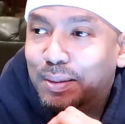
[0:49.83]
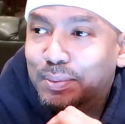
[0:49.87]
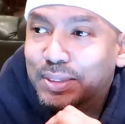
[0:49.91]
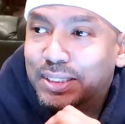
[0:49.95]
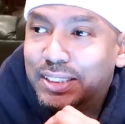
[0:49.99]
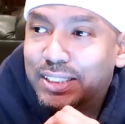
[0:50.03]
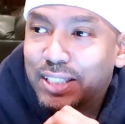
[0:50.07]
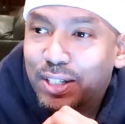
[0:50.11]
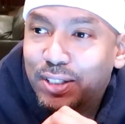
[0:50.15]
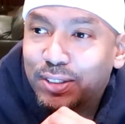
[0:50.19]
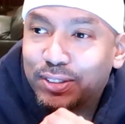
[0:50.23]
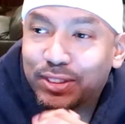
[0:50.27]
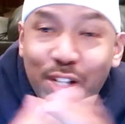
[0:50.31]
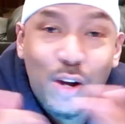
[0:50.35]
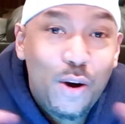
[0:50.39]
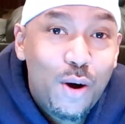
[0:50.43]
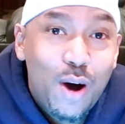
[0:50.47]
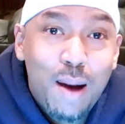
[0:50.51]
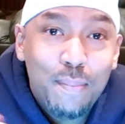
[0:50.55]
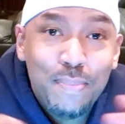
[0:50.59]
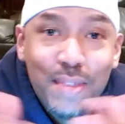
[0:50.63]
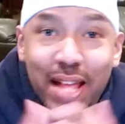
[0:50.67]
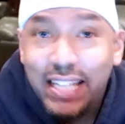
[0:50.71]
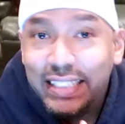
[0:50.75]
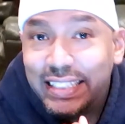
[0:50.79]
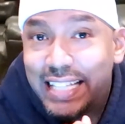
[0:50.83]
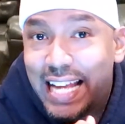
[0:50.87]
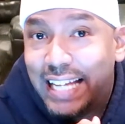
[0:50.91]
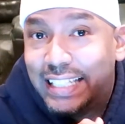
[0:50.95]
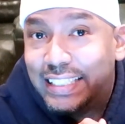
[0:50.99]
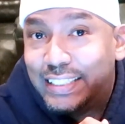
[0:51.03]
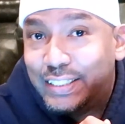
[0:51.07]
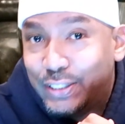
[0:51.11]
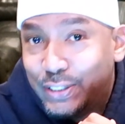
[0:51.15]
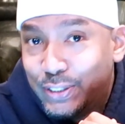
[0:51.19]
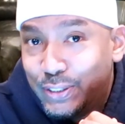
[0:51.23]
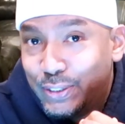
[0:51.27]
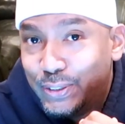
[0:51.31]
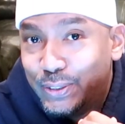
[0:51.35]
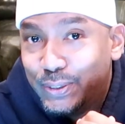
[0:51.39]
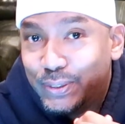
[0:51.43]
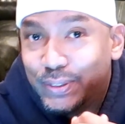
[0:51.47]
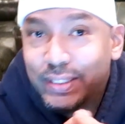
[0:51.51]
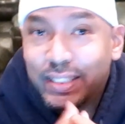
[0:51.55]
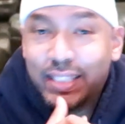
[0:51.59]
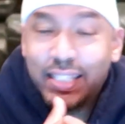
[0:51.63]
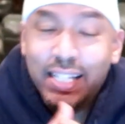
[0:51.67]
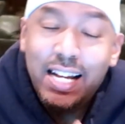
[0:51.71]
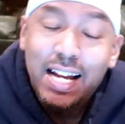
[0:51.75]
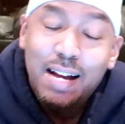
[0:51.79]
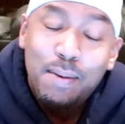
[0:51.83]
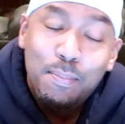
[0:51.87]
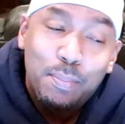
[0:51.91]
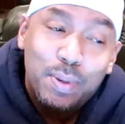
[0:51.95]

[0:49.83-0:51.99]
So no, I'm not that dude,